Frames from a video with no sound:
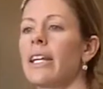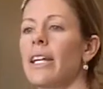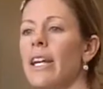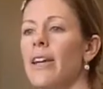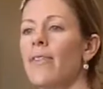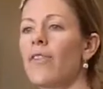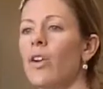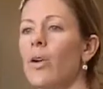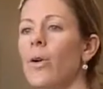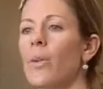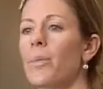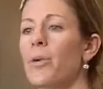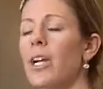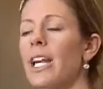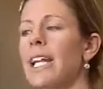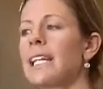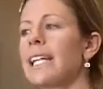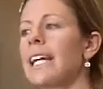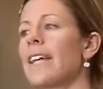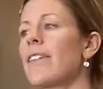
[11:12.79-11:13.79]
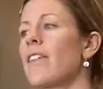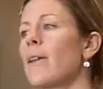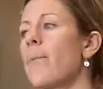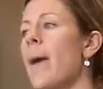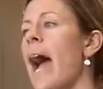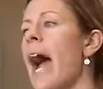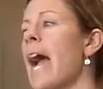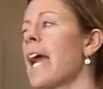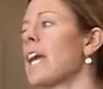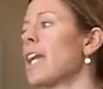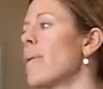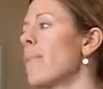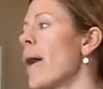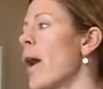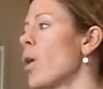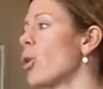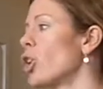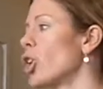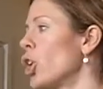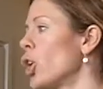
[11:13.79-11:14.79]
give you a pretty lengthy packet
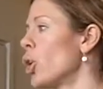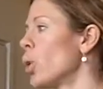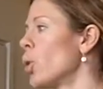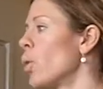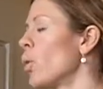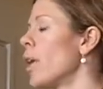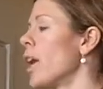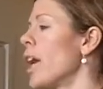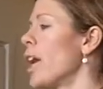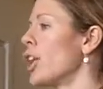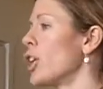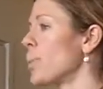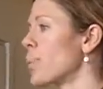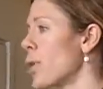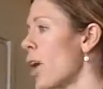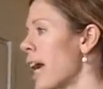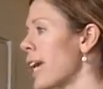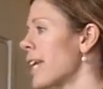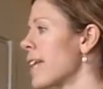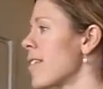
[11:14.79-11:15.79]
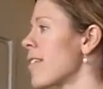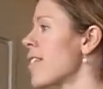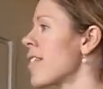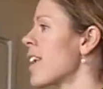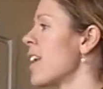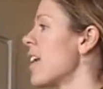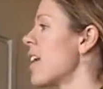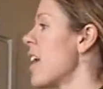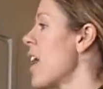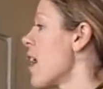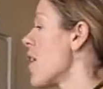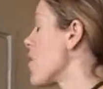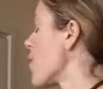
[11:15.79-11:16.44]
about you, your pregnancy,